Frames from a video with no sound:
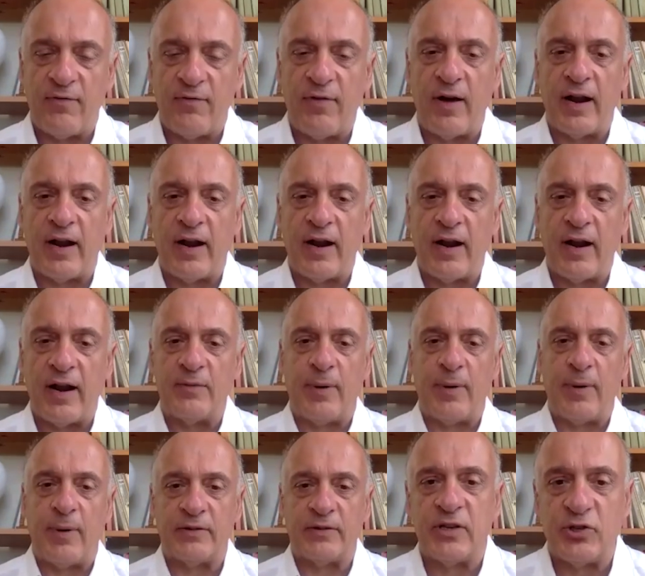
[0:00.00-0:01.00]
far-right
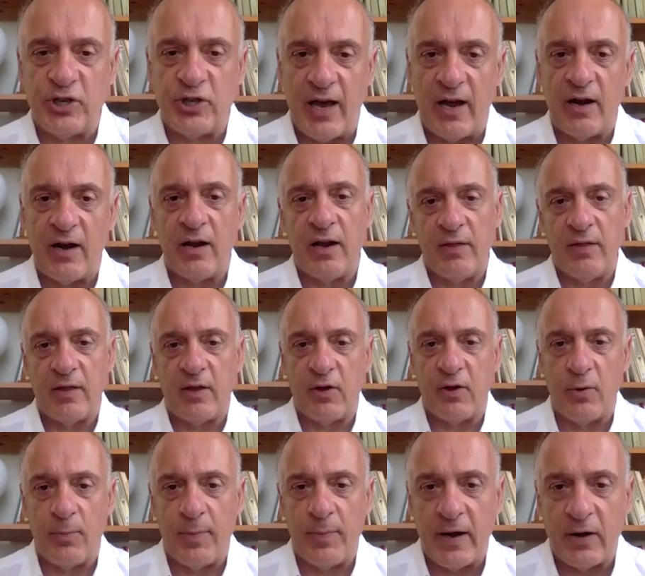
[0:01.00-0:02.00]
parties share in
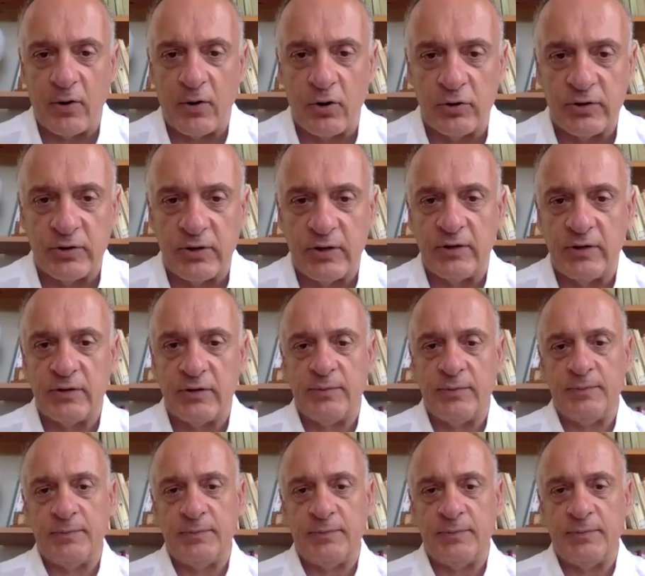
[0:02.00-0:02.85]
the European continent.